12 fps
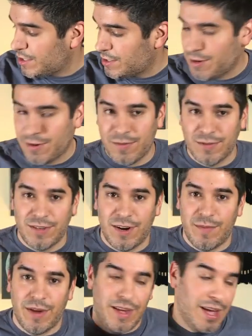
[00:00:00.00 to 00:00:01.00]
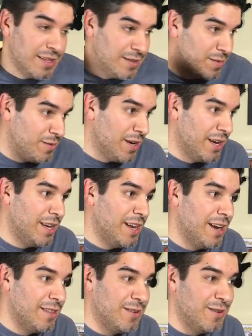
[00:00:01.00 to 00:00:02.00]
So sorry, my cat's trying to get
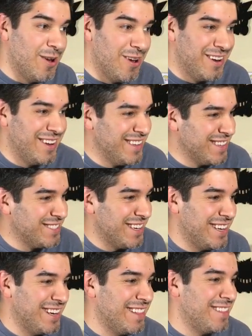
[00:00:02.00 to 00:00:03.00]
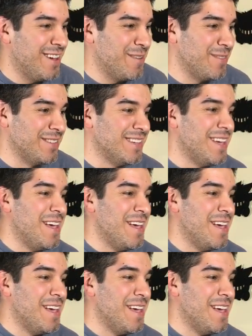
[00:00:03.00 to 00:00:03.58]
out of the door, trying to get out of the office.